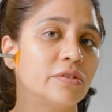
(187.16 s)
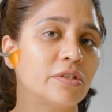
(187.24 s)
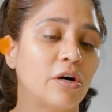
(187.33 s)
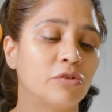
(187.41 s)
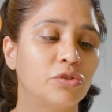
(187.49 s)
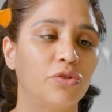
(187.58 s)

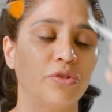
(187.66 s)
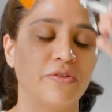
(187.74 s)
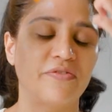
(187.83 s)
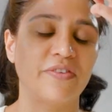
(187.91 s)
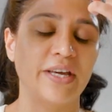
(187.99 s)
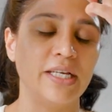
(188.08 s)
onto the
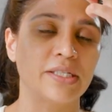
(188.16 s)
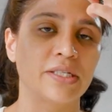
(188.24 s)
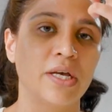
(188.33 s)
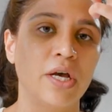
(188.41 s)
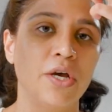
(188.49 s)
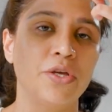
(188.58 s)
face.
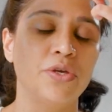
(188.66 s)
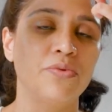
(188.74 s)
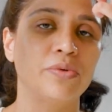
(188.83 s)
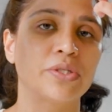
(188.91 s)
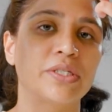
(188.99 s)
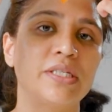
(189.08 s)
You
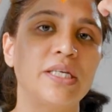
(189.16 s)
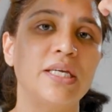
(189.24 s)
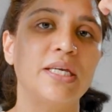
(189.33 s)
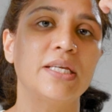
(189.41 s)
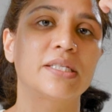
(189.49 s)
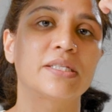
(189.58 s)
will
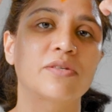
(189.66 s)
see it's